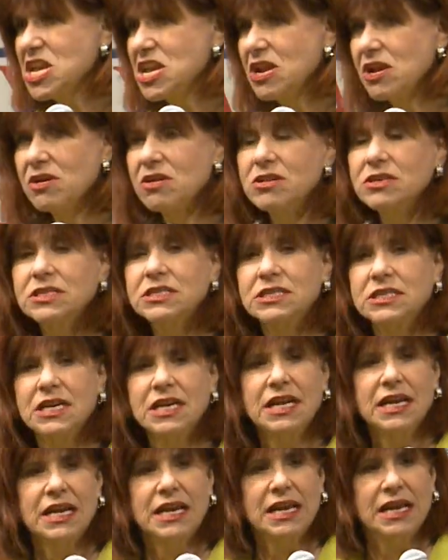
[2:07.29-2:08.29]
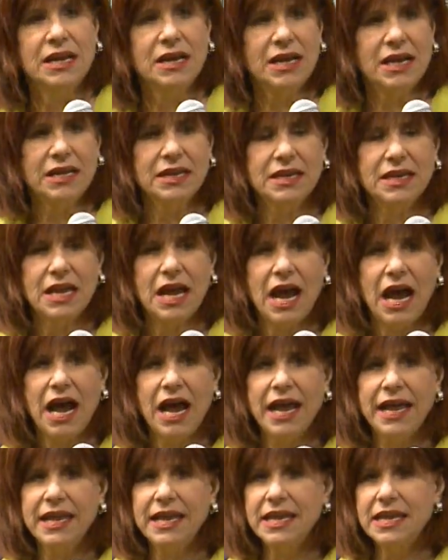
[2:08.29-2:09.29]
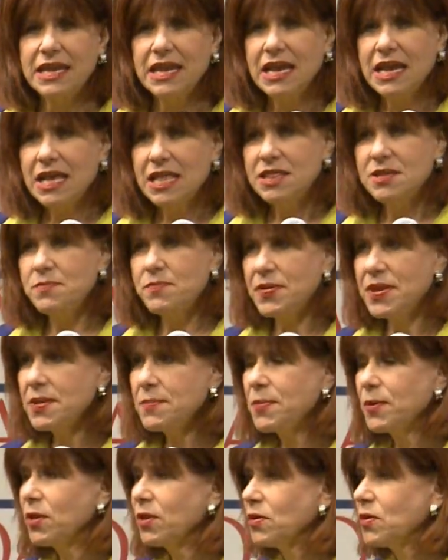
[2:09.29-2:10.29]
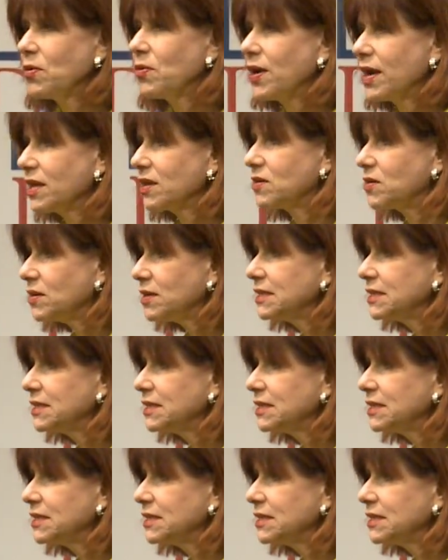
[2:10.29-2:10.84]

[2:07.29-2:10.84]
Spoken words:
years, and the people who I